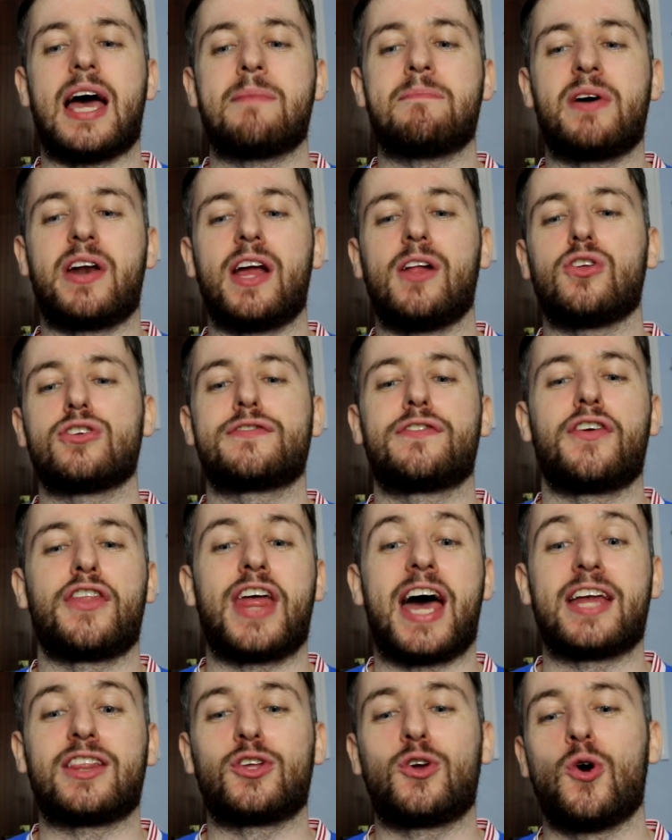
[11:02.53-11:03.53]
and Morelos for
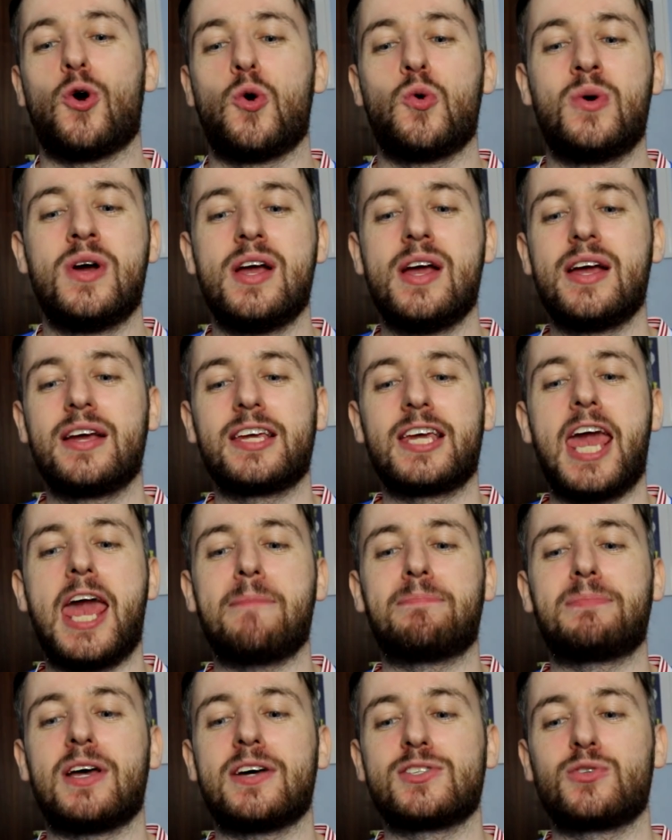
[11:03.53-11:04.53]
that goal.
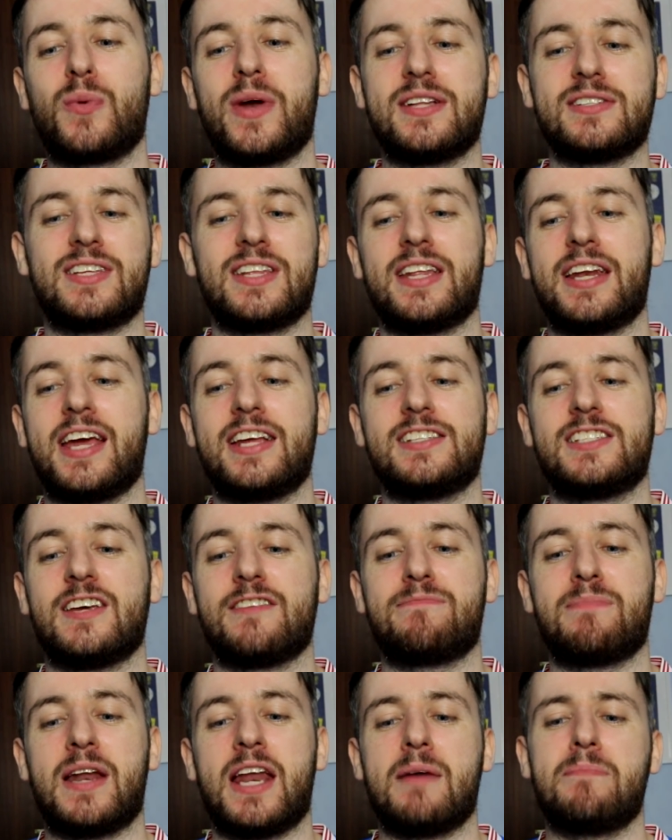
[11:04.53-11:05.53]
Kept us waiting to the 90th
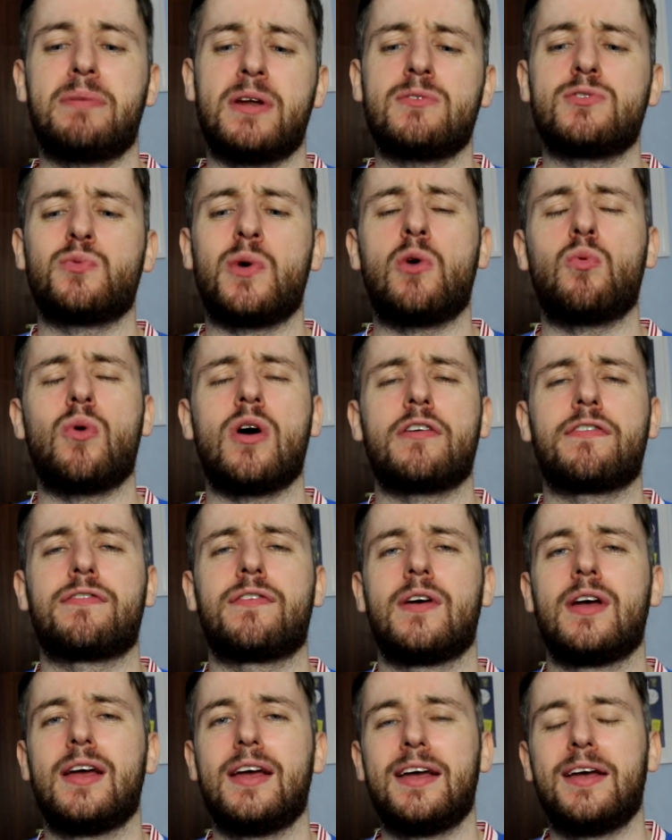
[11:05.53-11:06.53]
minute, but it was well worth
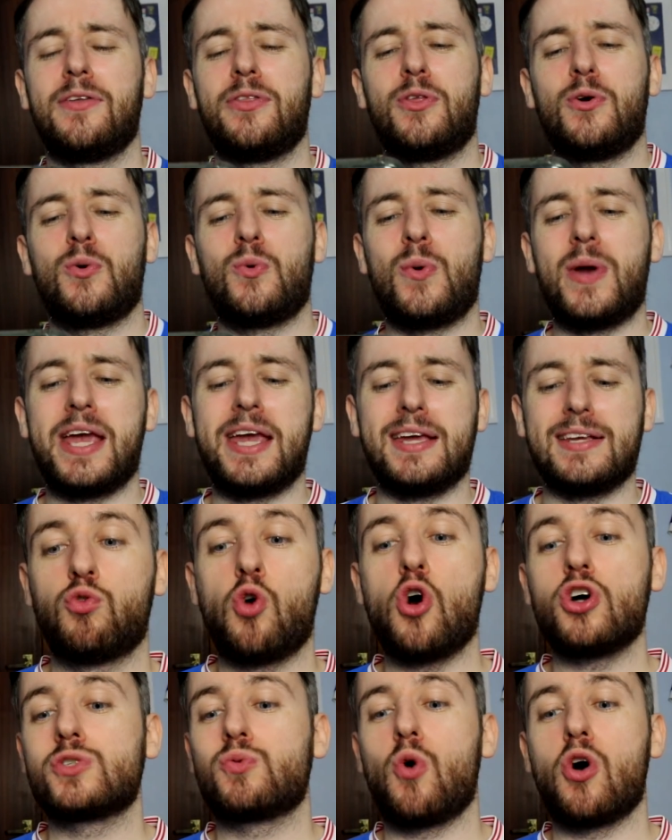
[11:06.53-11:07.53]
the wait.
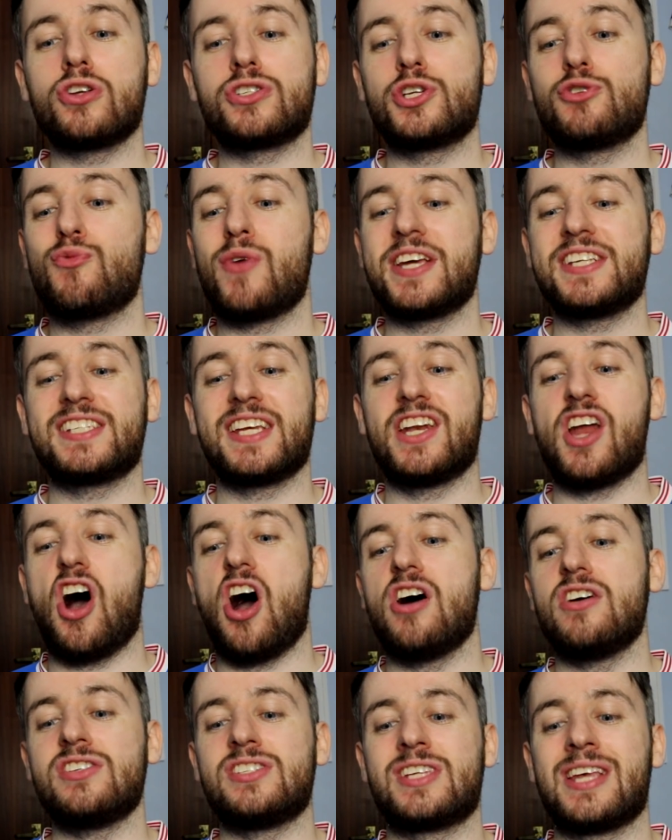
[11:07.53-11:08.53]
Ross Watson writes in,
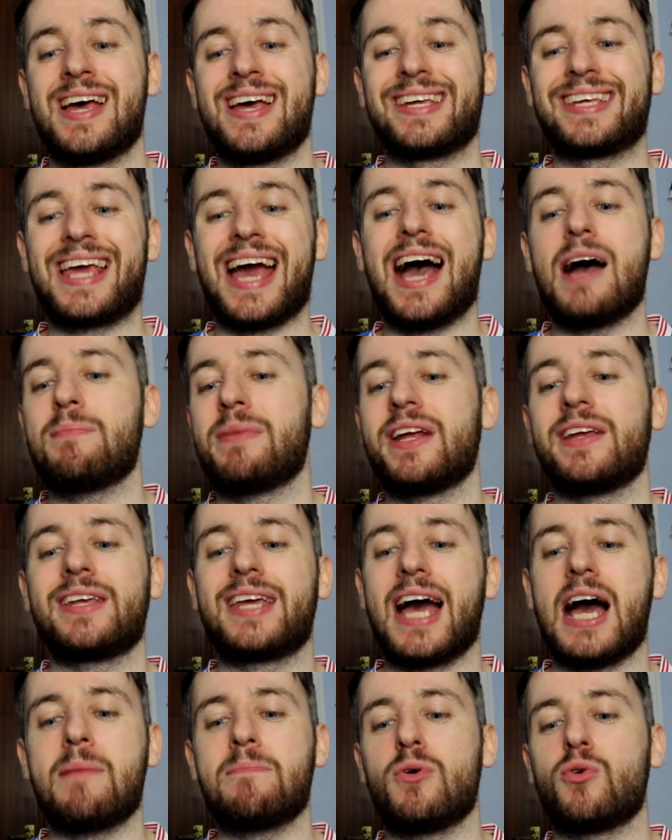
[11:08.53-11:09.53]
us. Cameron
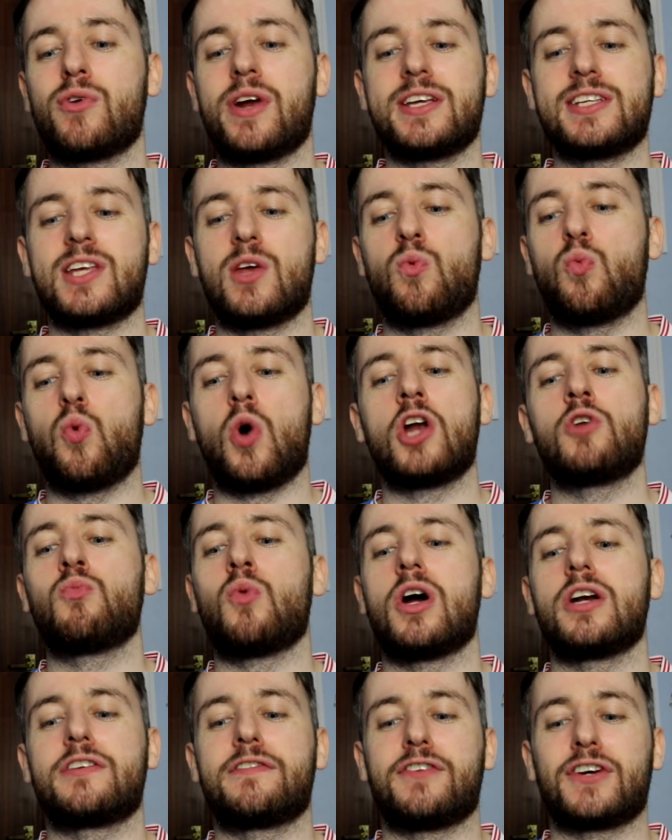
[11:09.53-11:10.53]
Campbell writes in one
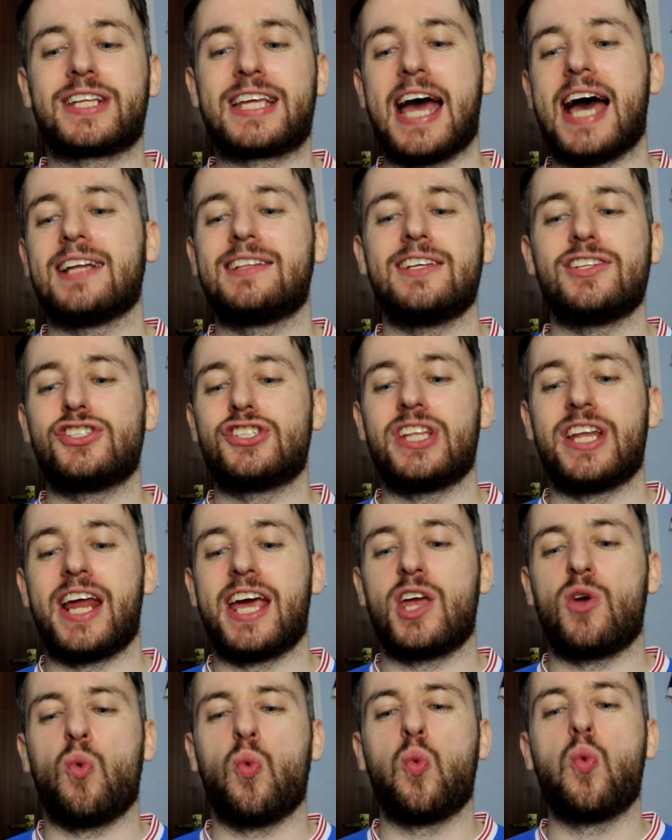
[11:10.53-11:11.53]
word for Katic
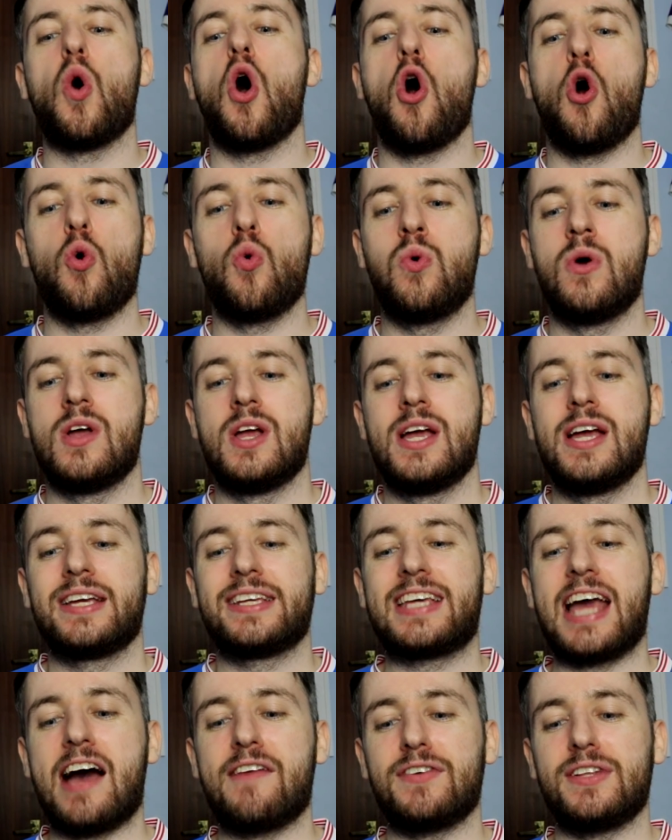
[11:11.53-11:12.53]
tonight, wall.
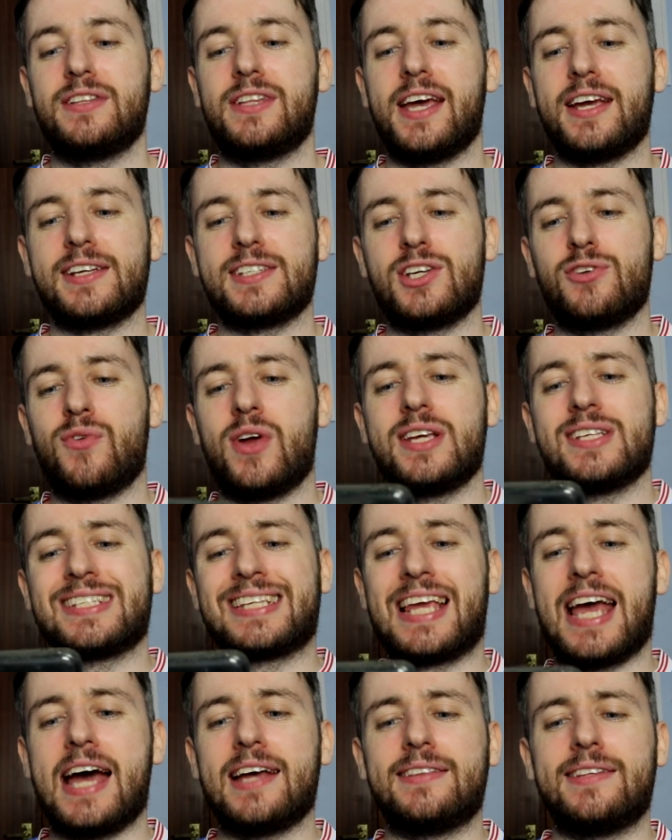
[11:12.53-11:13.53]
Gavin Dixon writes,
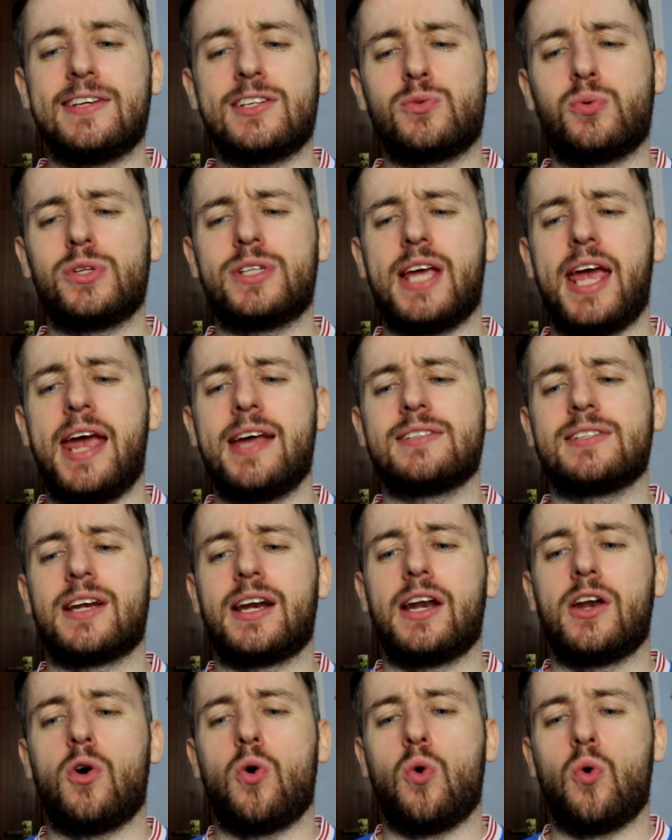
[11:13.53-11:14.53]
Katic would header
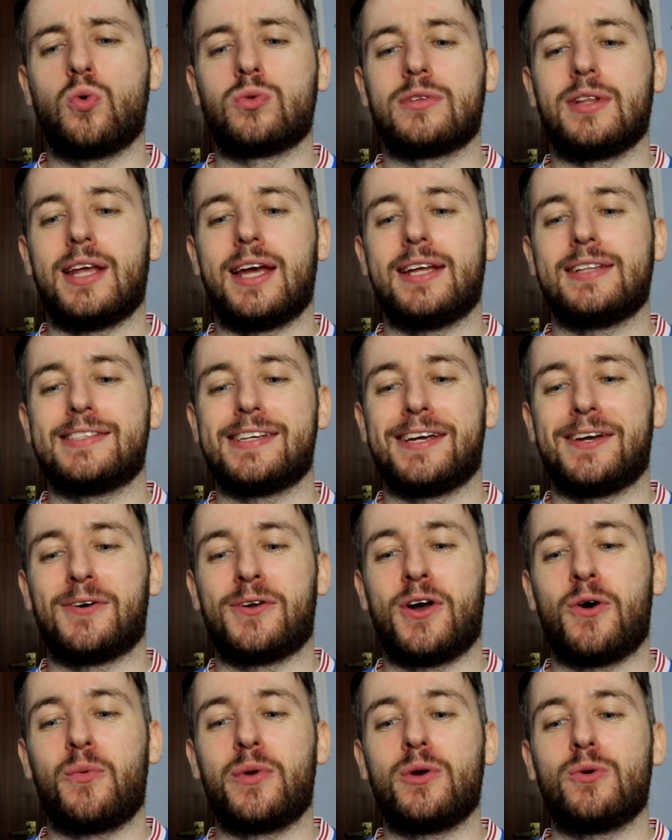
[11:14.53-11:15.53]
an old lady on
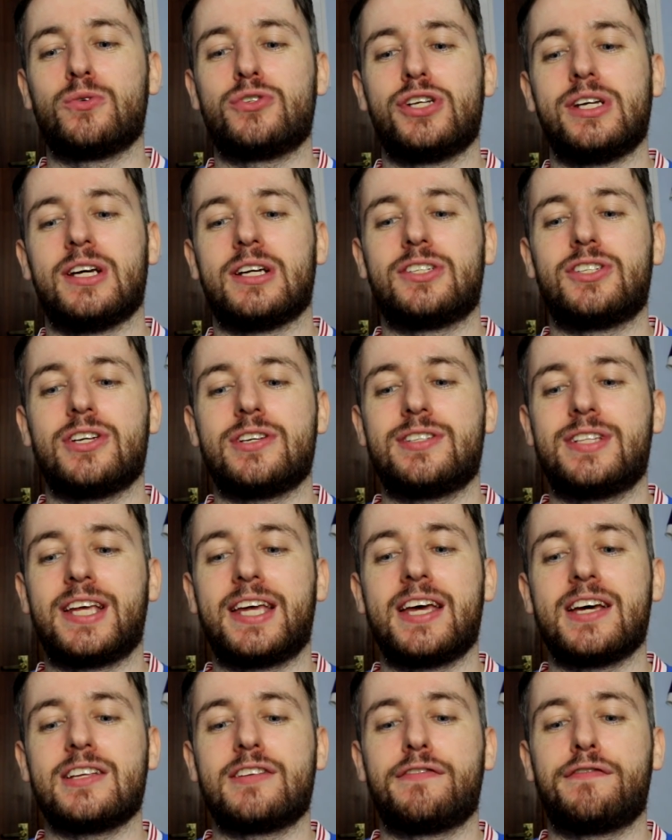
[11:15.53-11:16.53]
a wheelchair just to
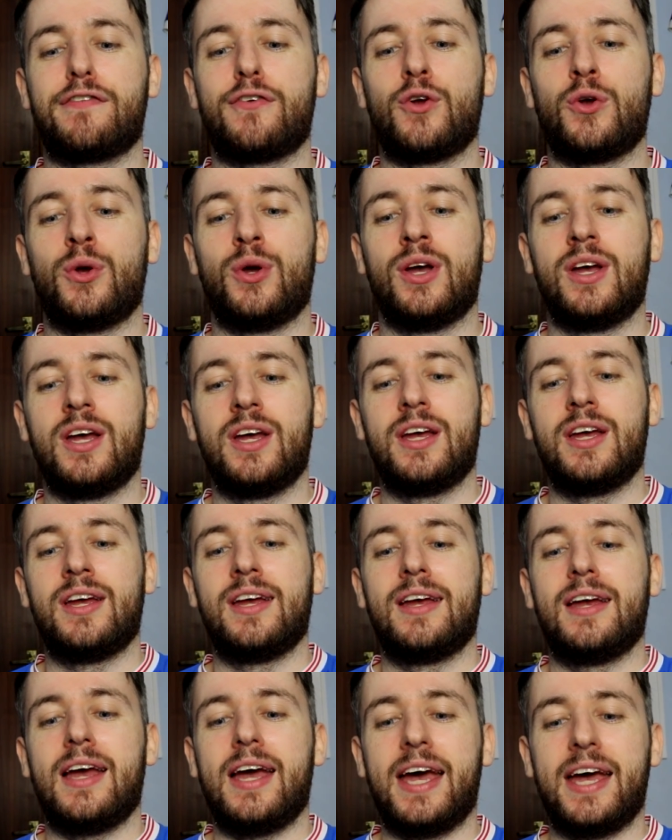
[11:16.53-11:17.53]
get us through
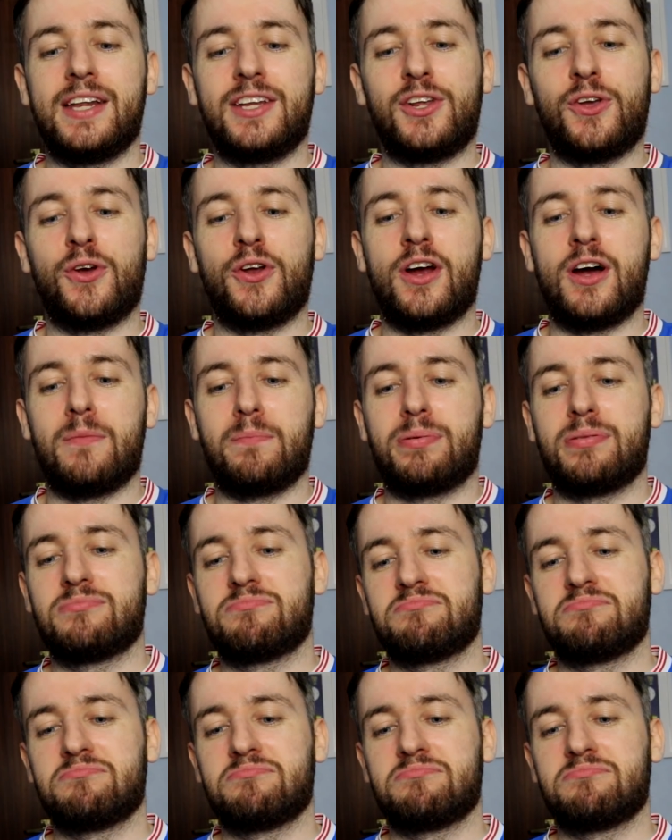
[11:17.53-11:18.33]
in Europe.